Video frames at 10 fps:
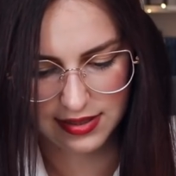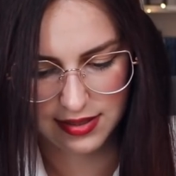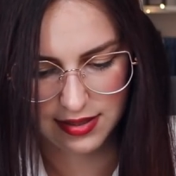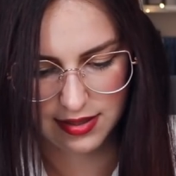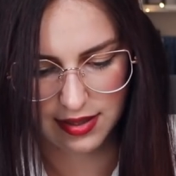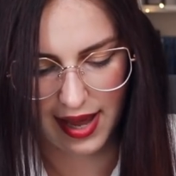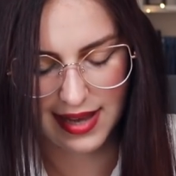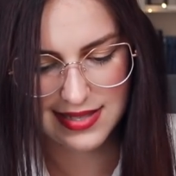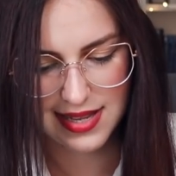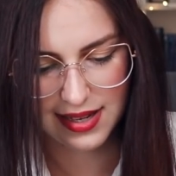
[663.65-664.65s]
It
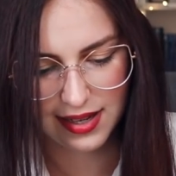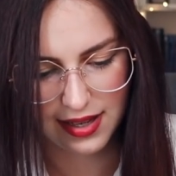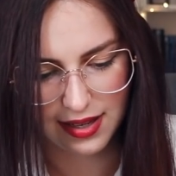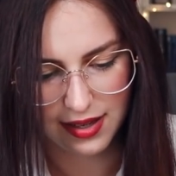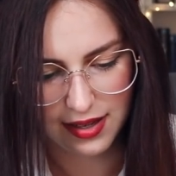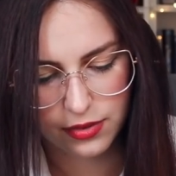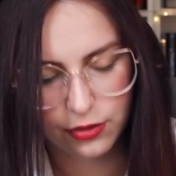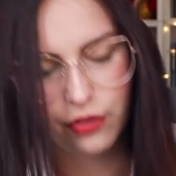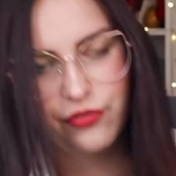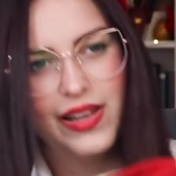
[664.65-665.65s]
has like a,
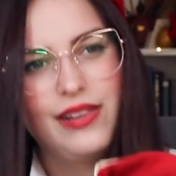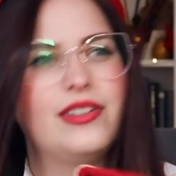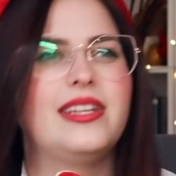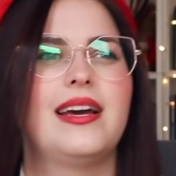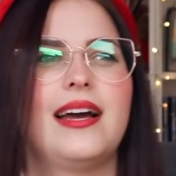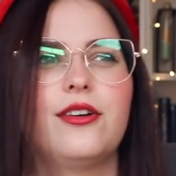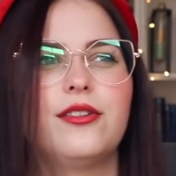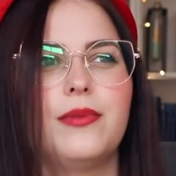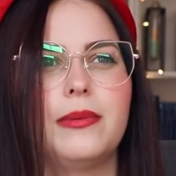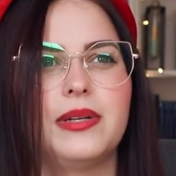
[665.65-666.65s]
not velvety, I
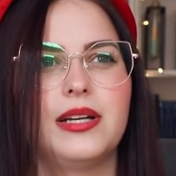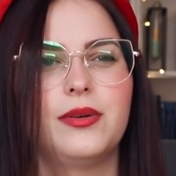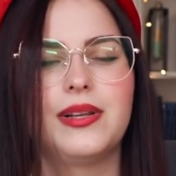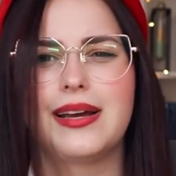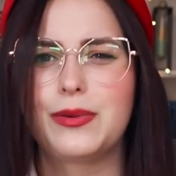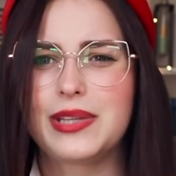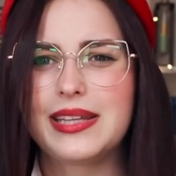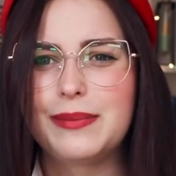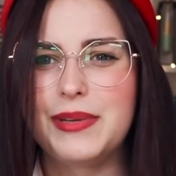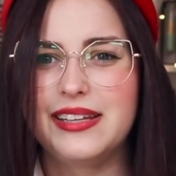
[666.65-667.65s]
don't remember now, like what
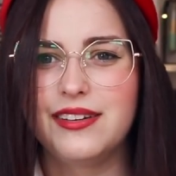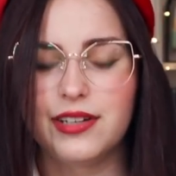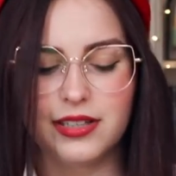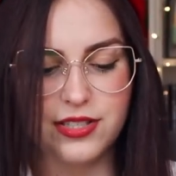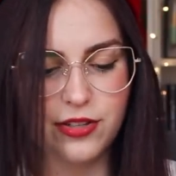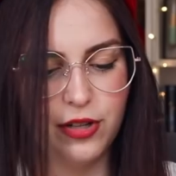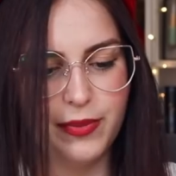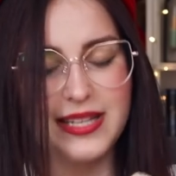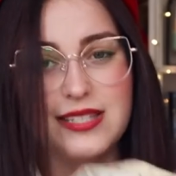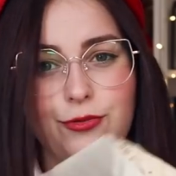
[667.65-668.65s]
the material is called,
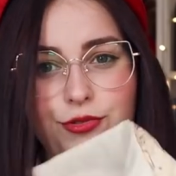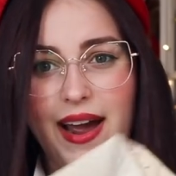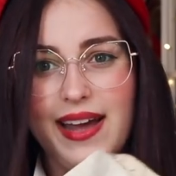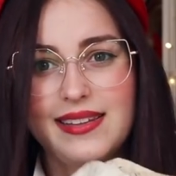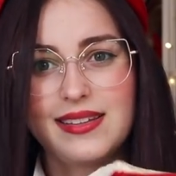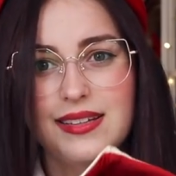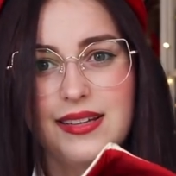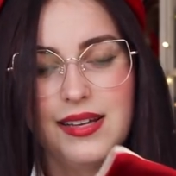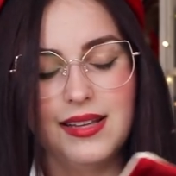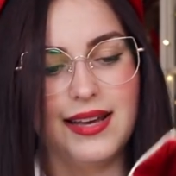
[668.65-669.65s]
but it's right,
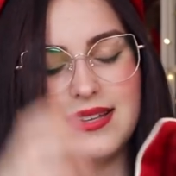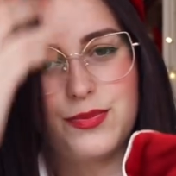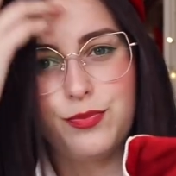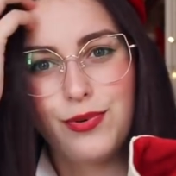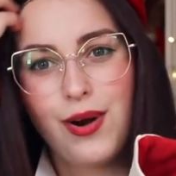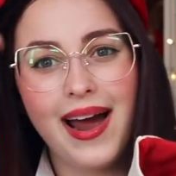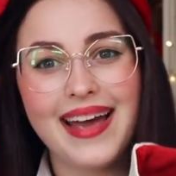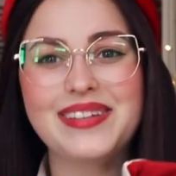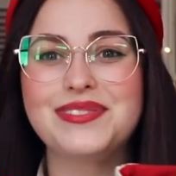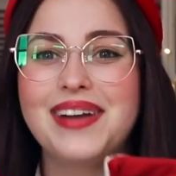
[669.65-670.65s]
like it's
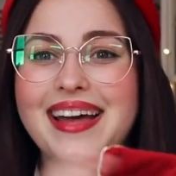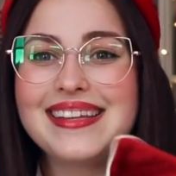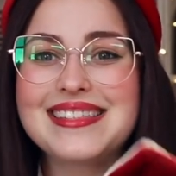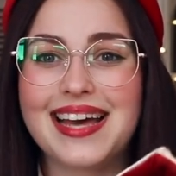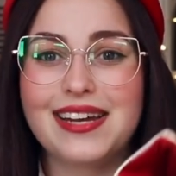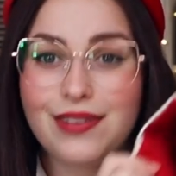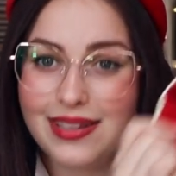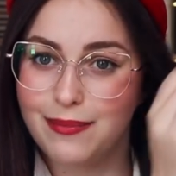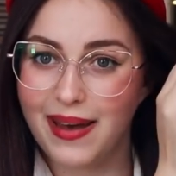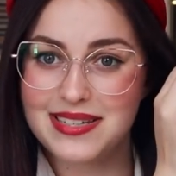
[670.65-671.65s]
bright red inside,
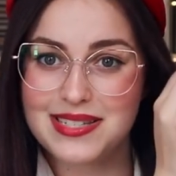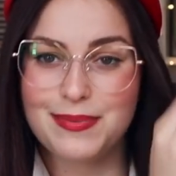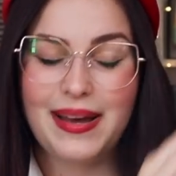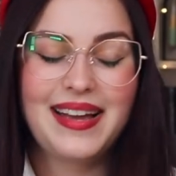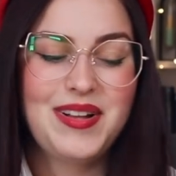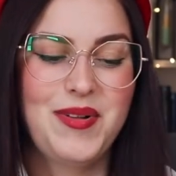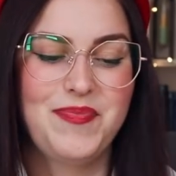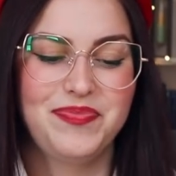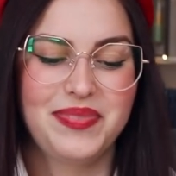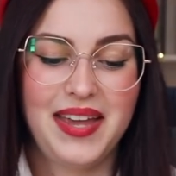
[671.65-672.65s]
really matches my
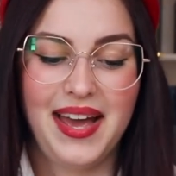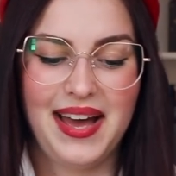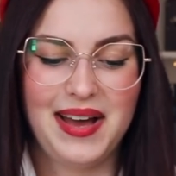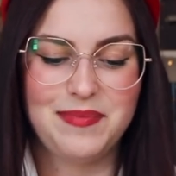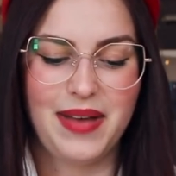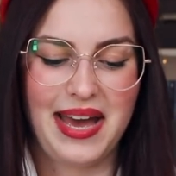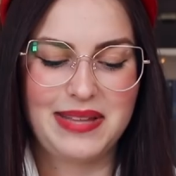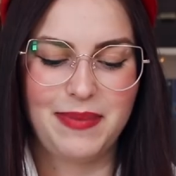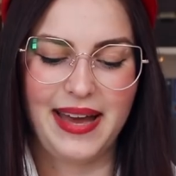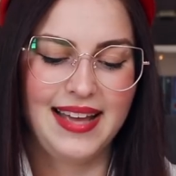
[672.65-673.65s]

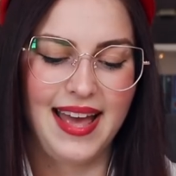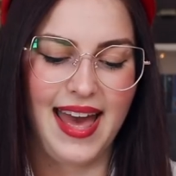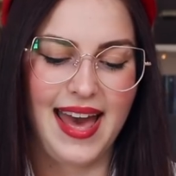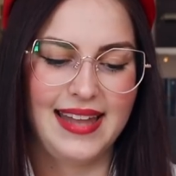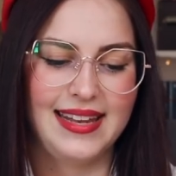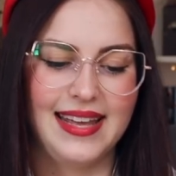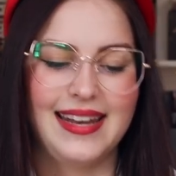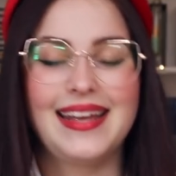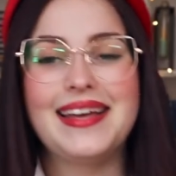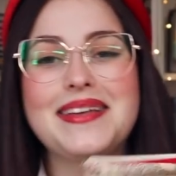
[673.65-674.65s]
headband. And
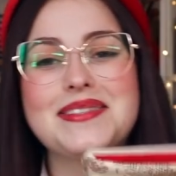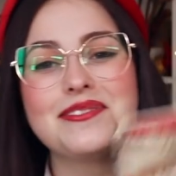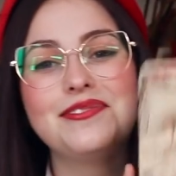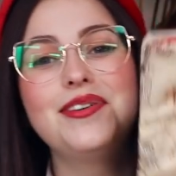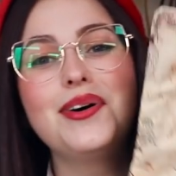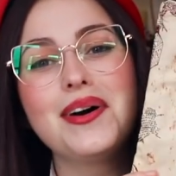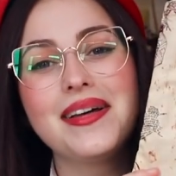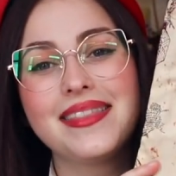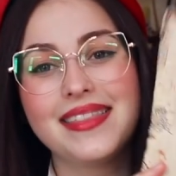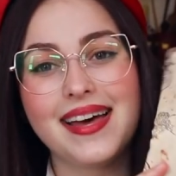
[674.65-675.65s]
it is
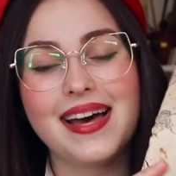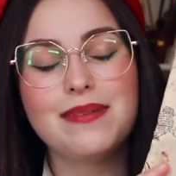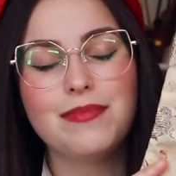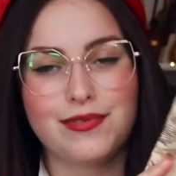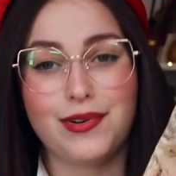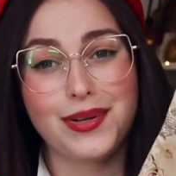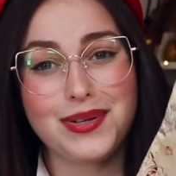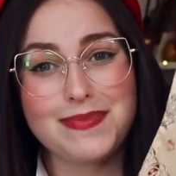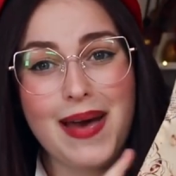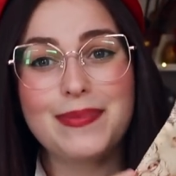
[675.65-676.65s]
for the
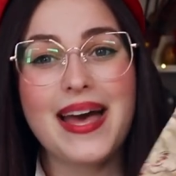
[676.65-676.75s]
Marauders map.